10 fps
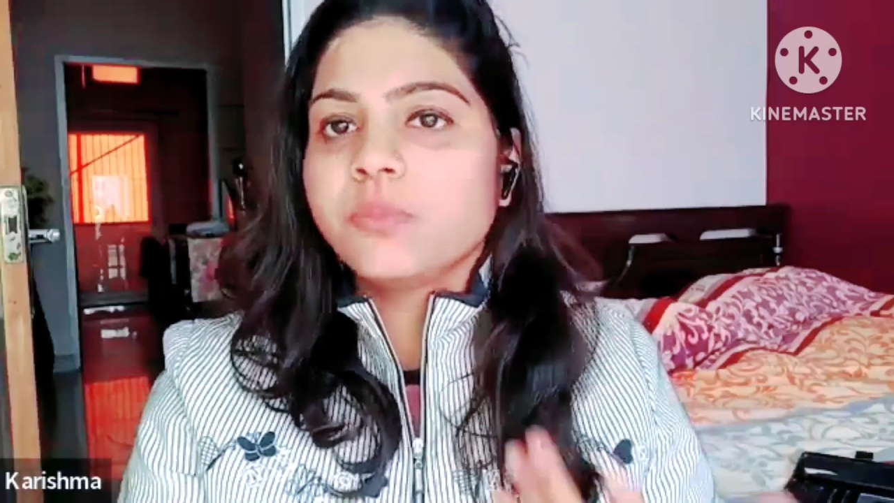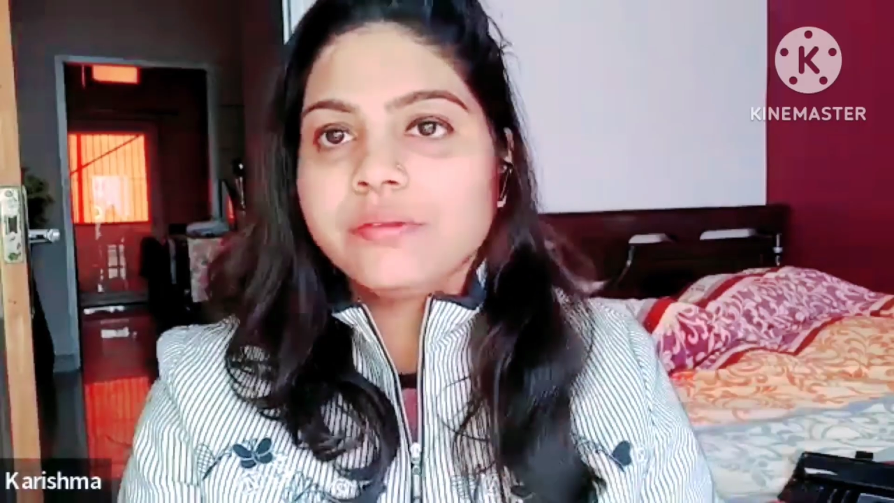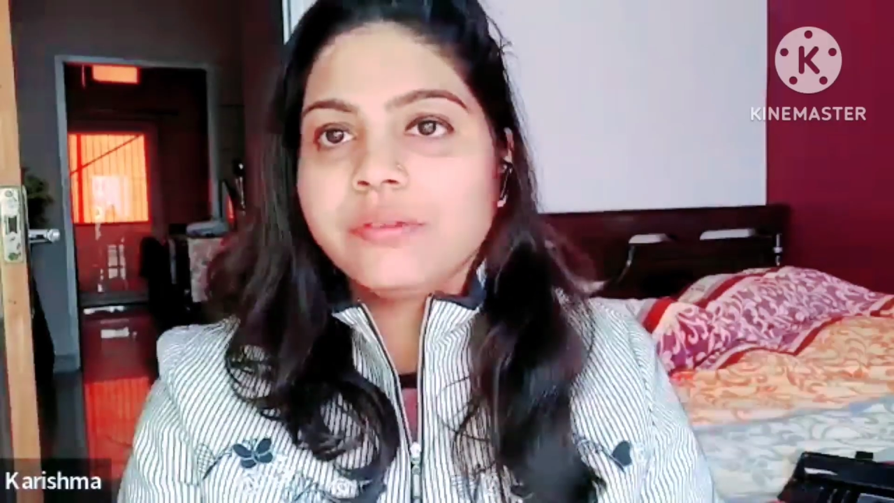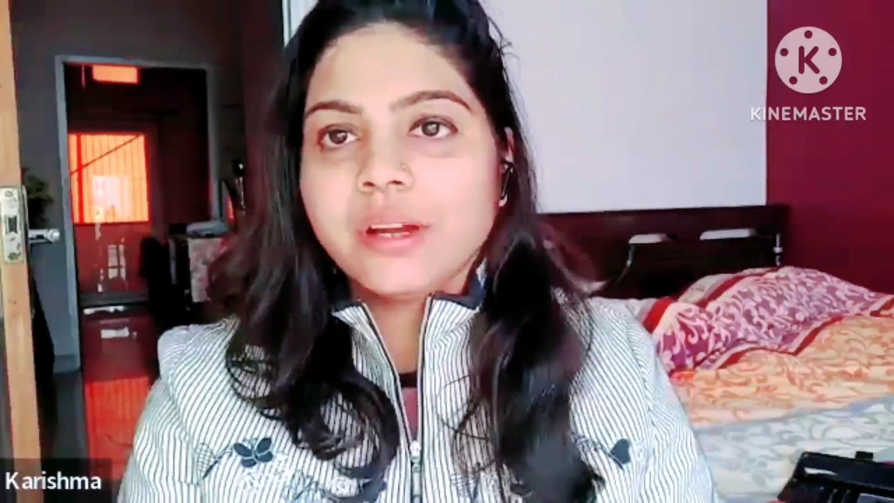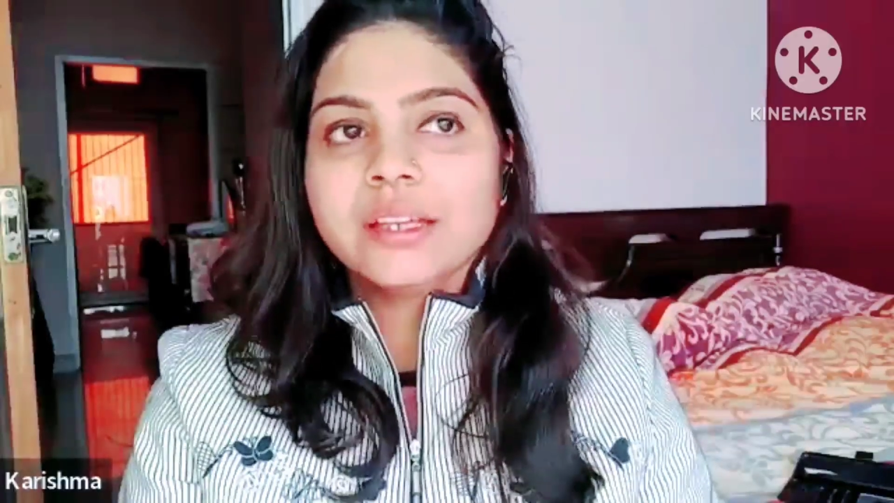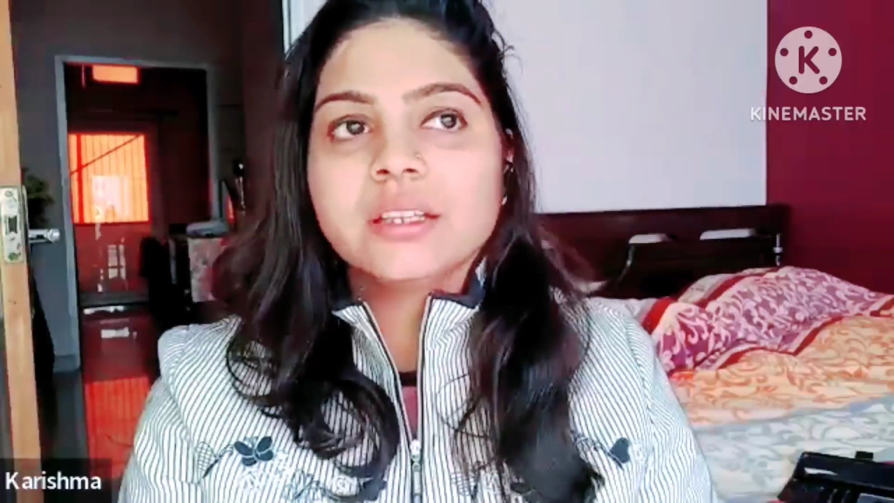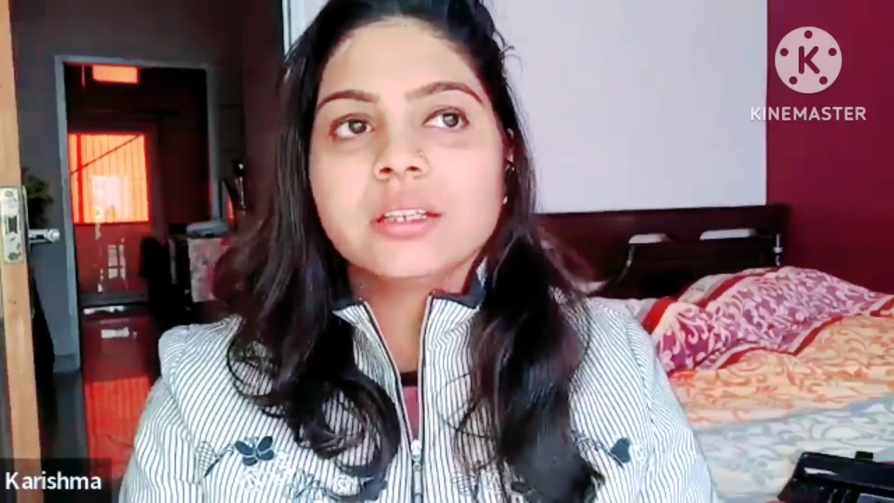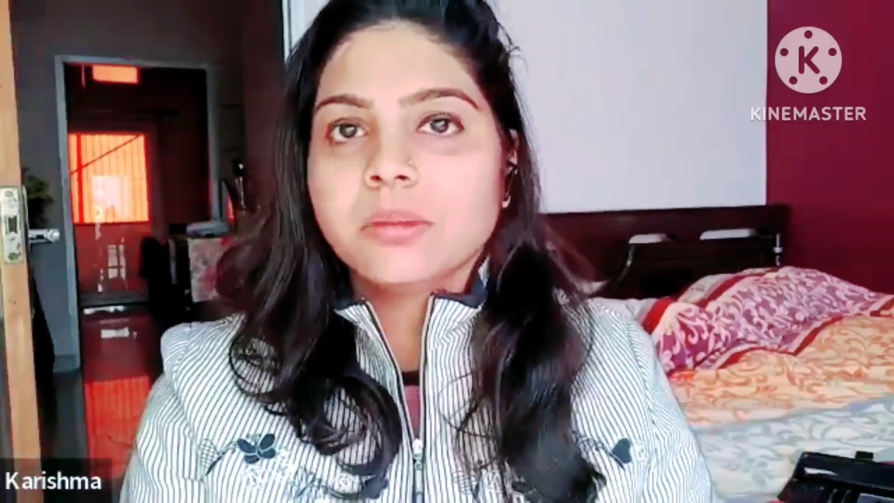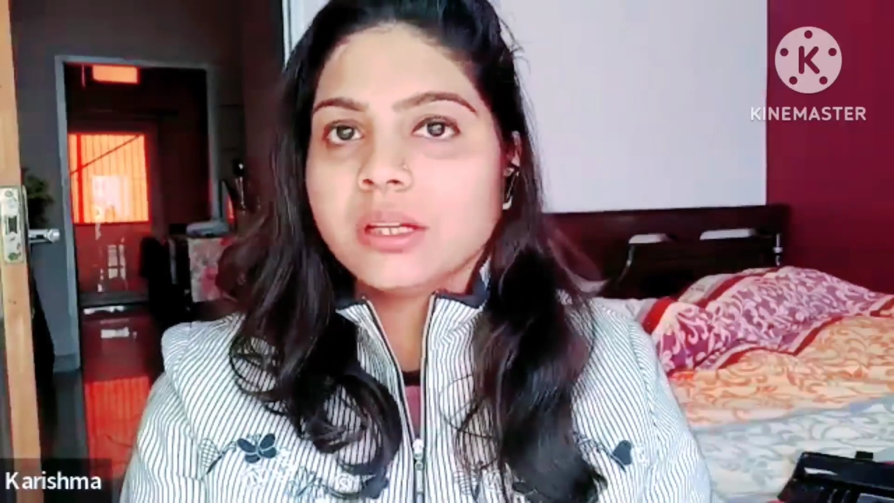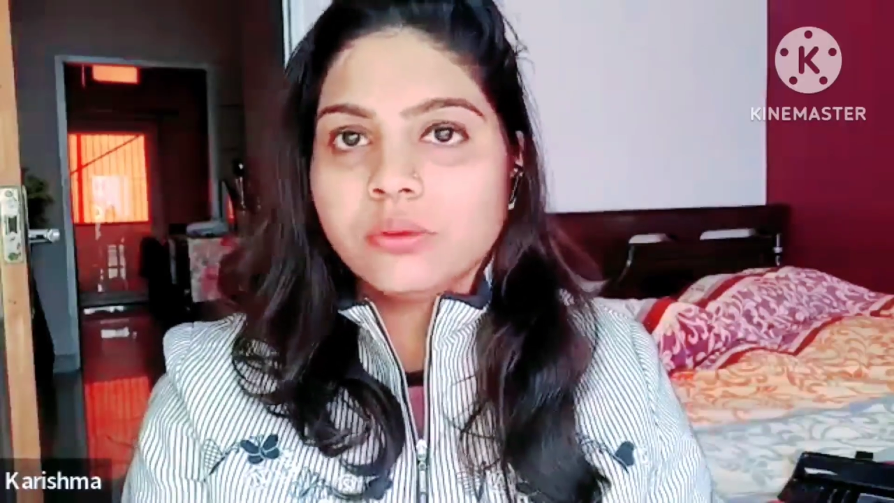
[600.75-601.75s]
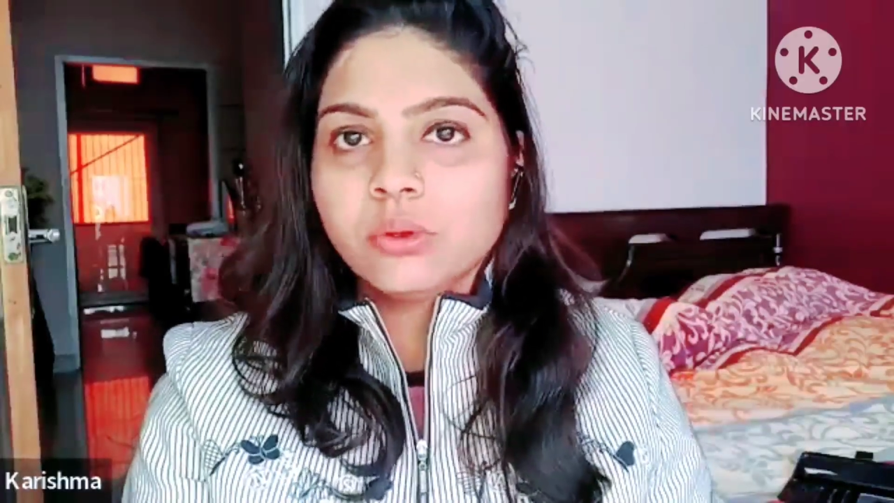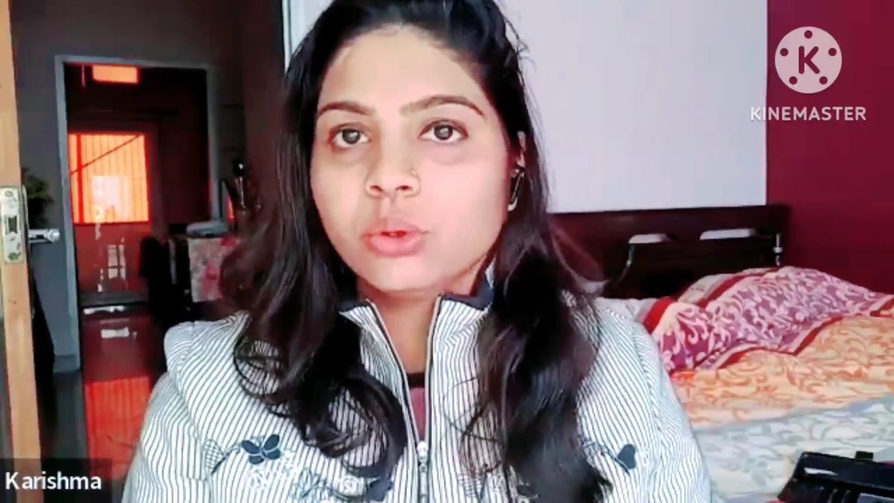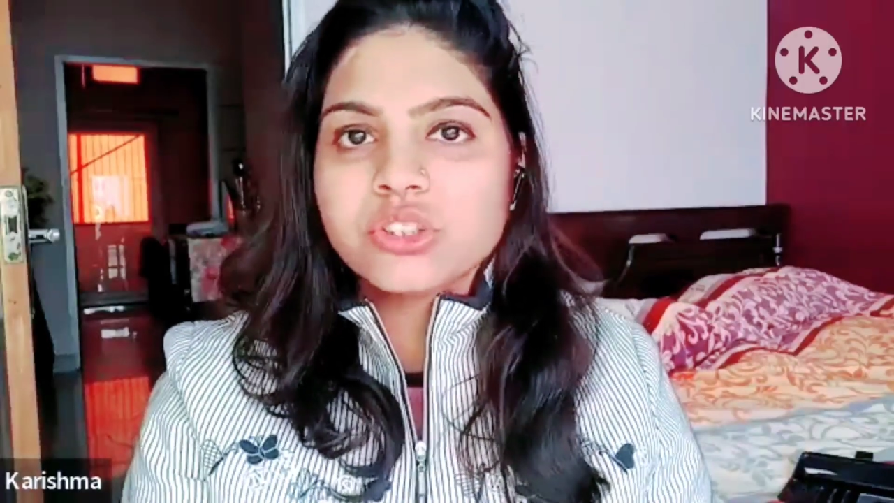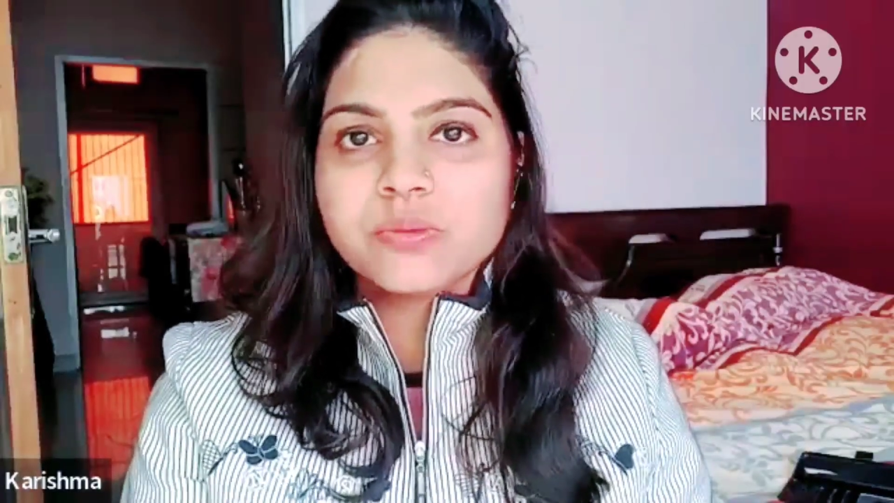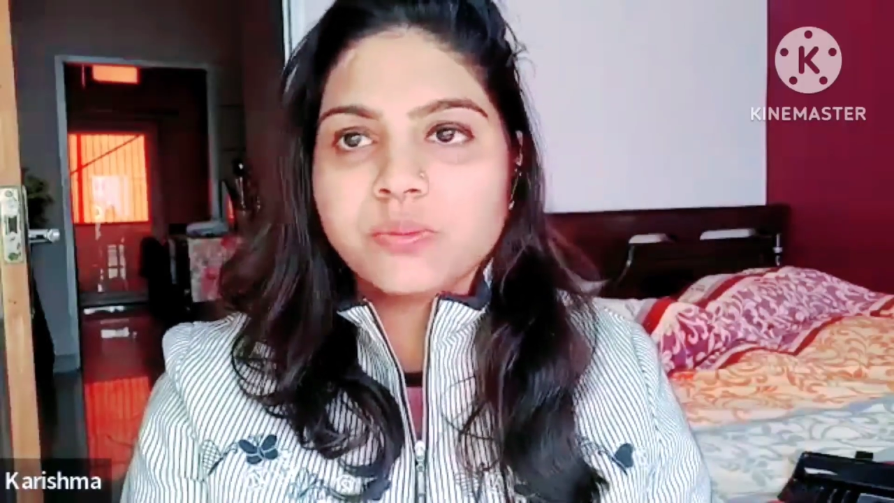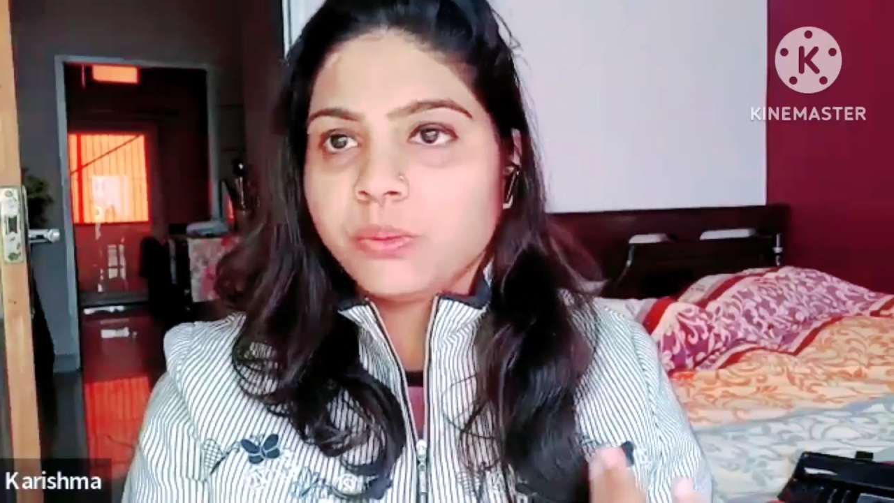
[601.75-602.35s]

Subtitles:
Spotify in my phone,